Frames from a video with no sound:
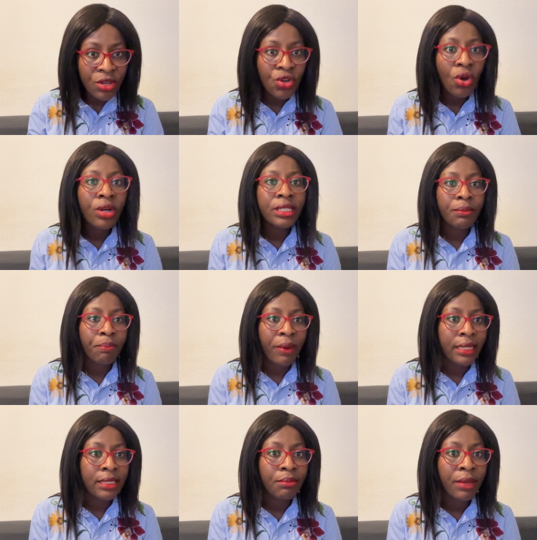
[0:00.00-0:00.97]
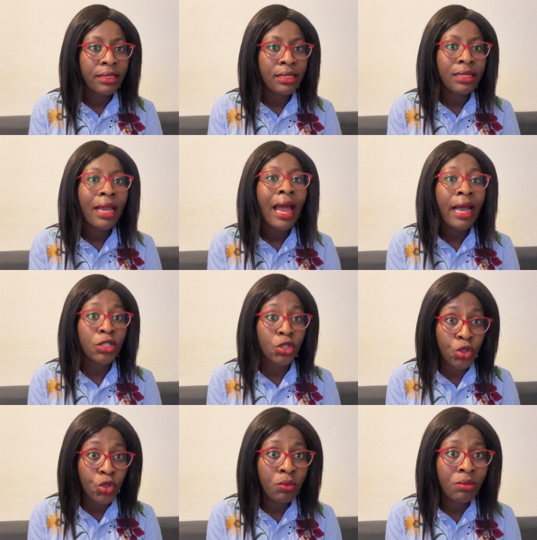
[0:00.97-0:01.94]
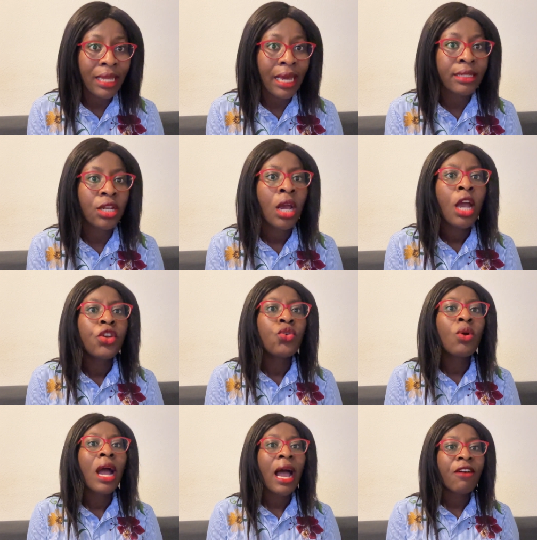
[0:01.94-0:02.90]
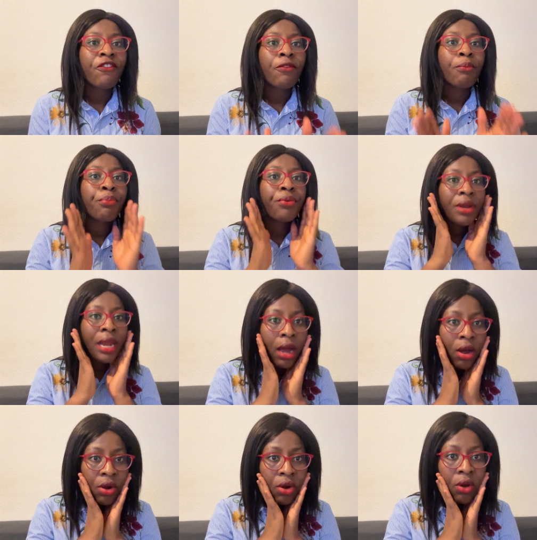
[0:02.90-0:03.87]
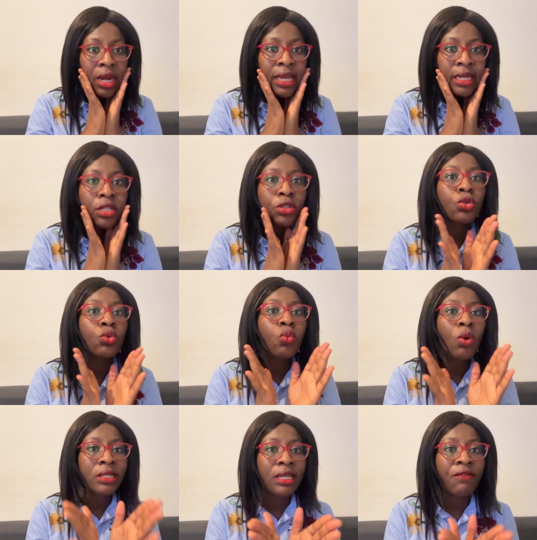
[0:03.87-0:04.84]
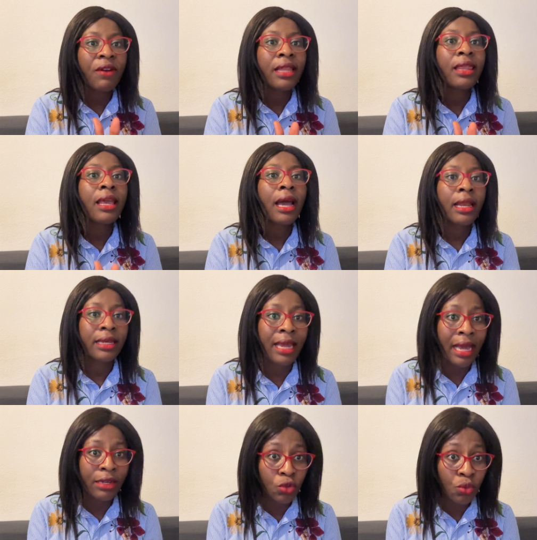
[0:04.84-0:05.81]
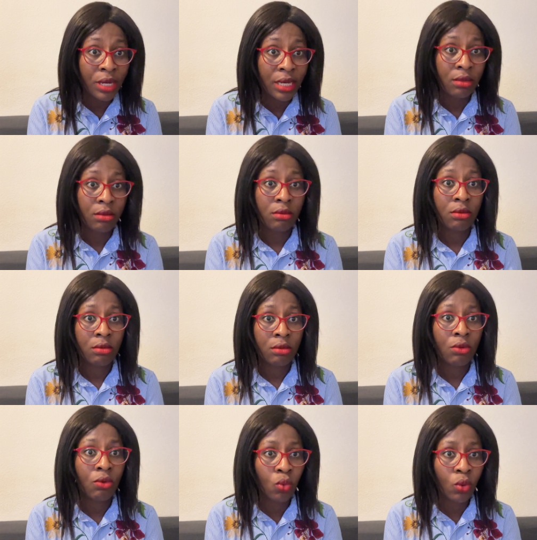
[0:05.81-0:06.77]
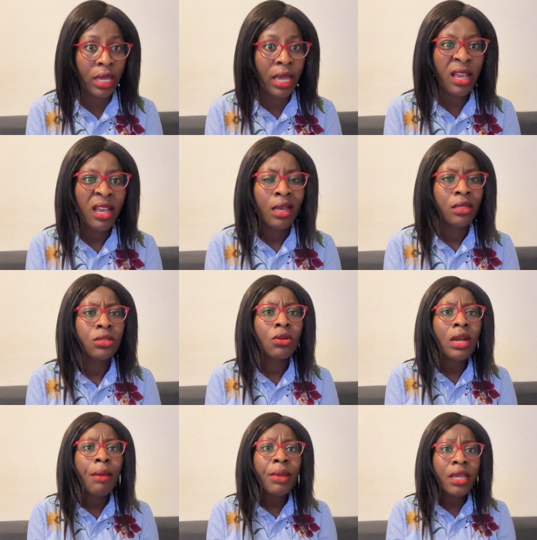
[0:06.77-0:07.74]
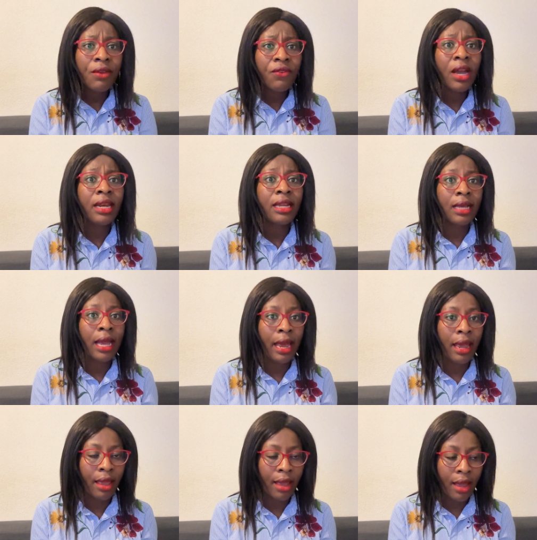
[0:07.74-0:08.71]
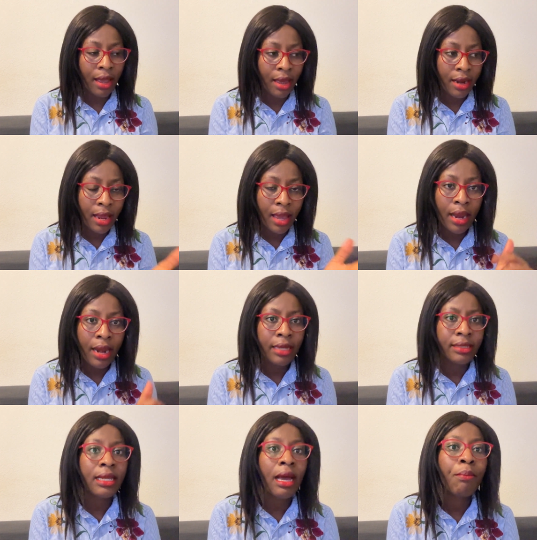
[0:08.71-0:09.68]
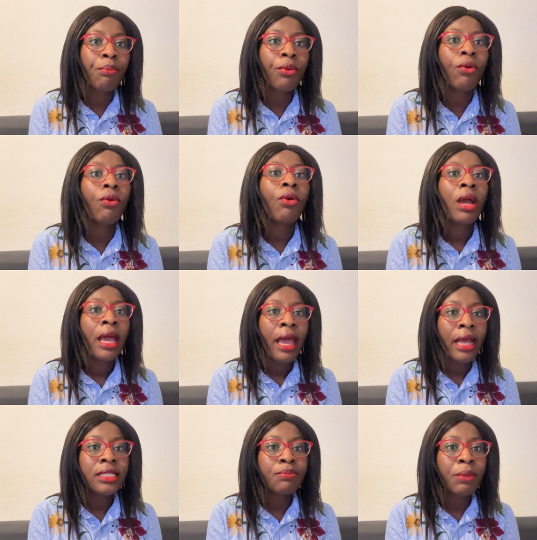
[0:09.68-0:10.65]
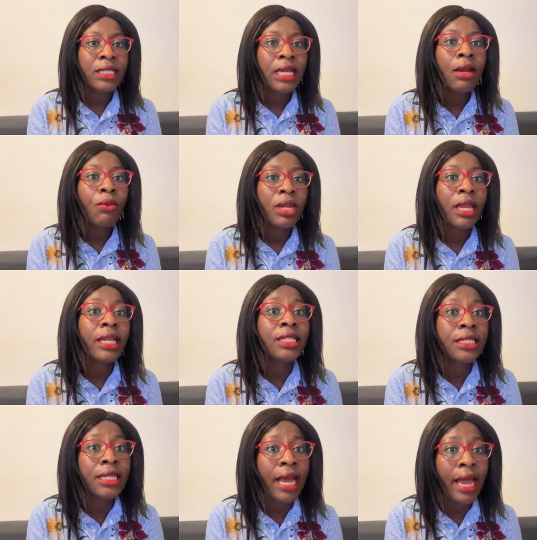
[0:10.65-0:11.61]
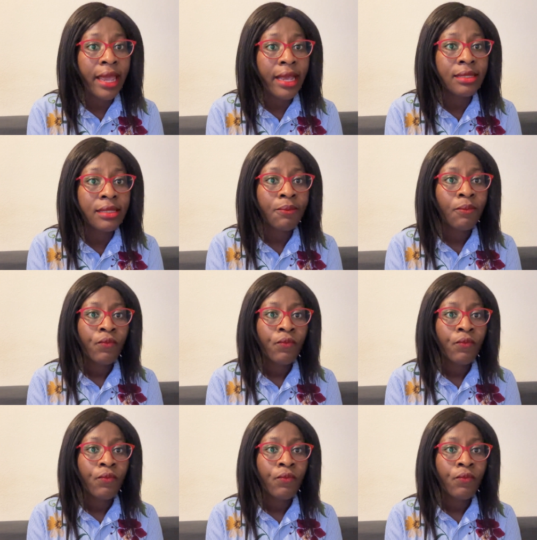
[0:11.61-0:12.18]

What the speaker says: your department, they assume that you have prior knowledge to whatever they are doing. Okay, so let me give you an example, especially with the GIS.